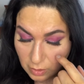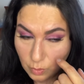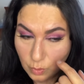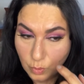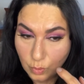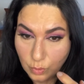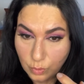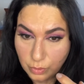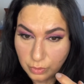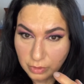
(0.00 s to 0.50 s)

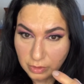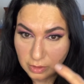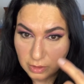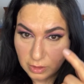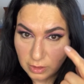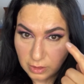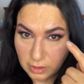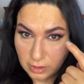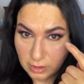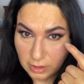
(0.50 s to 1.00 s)
or
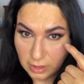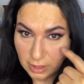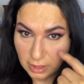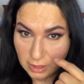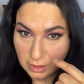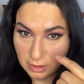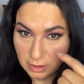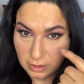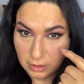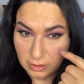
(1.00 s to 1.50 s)

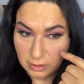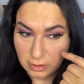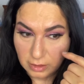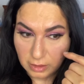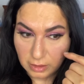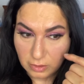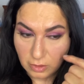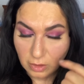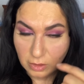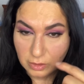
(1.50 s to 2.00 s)
any
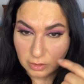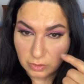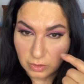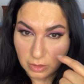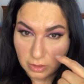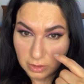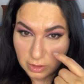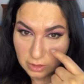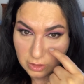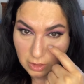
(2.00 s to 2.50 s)
like color
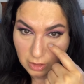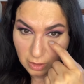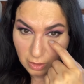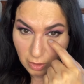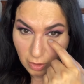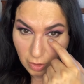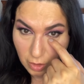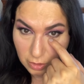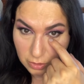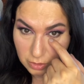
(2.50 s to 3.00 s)
corrector
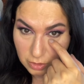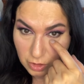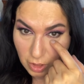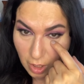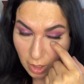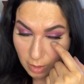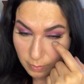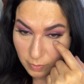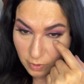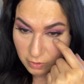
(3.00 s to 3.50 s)
on
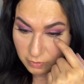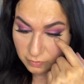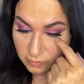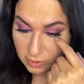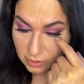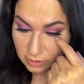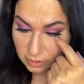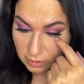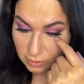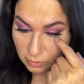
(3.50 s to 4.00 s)
top of
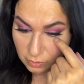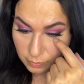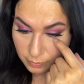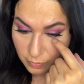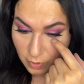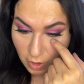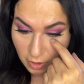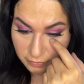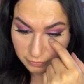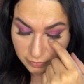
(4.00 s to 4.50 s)
like your
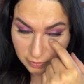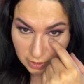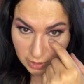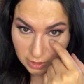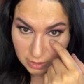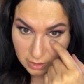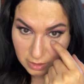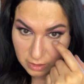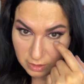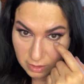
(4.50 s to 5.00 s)

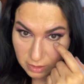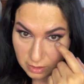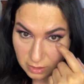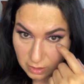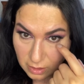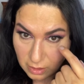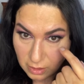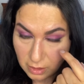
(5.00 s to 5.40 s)
puffiness.